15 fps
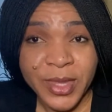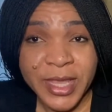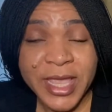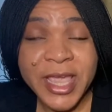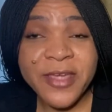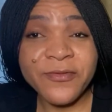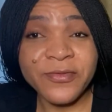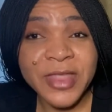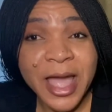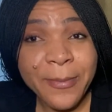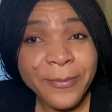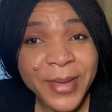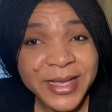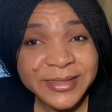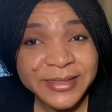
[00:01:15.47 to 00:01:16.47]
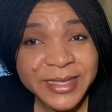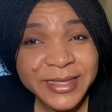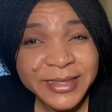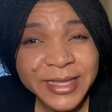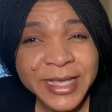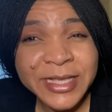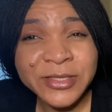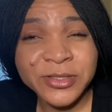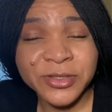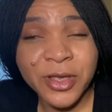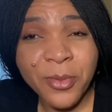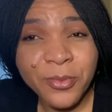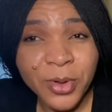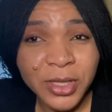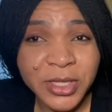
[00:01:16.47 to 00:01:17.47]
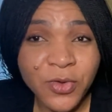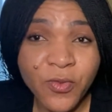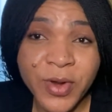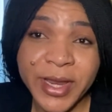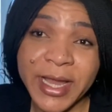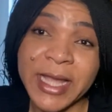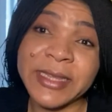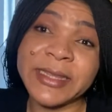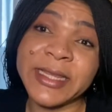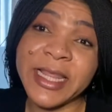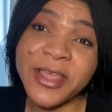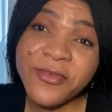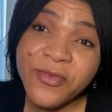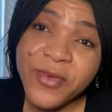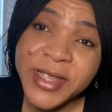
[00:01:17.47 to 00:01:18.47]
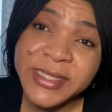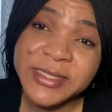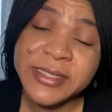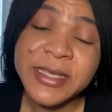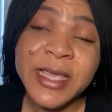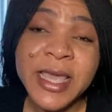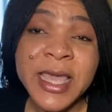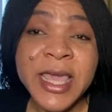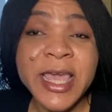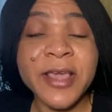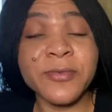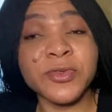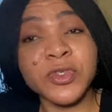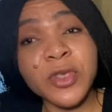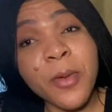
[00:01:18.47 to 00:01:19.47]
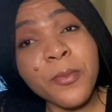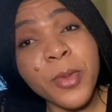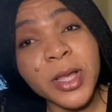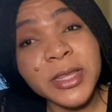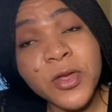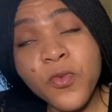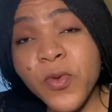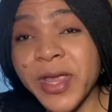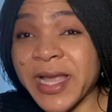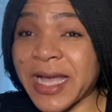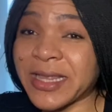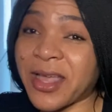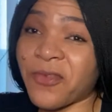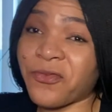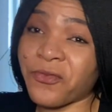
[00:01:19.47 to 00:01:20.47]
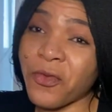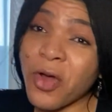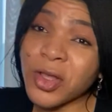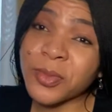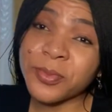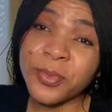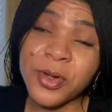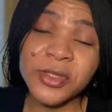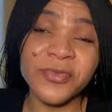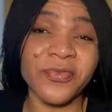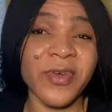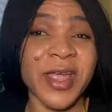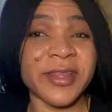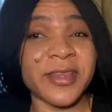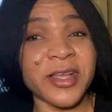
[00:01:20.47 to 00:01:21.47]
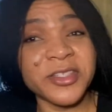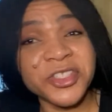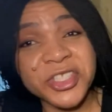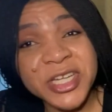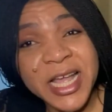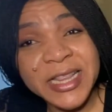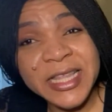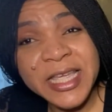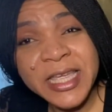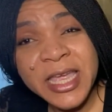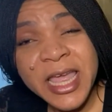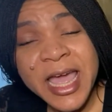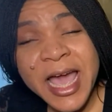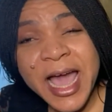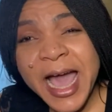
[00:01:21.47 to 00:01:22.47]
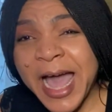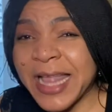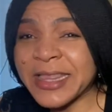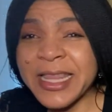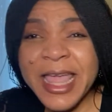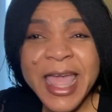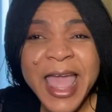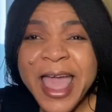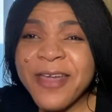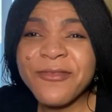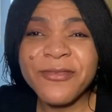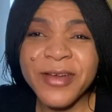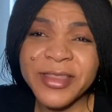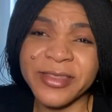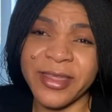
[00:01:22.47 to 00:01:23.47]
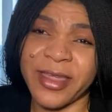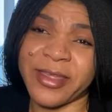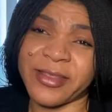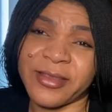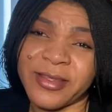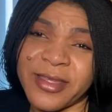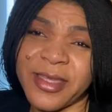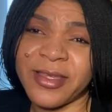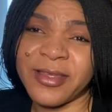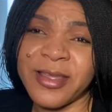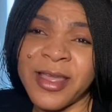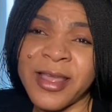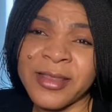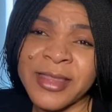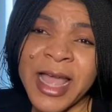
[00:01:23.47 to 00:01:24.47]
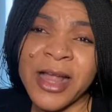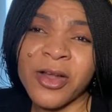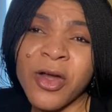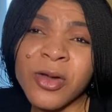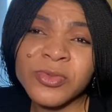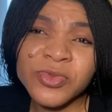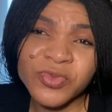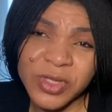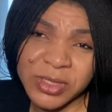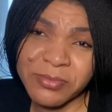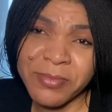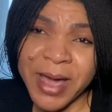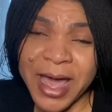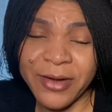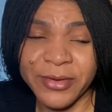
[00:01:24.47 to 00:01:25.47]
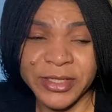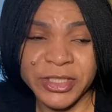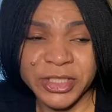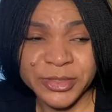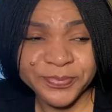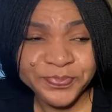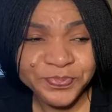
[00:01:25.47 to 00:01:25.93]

If that person is somebody we can live with, if somebody we can afford both financially and everything that comes with marriage.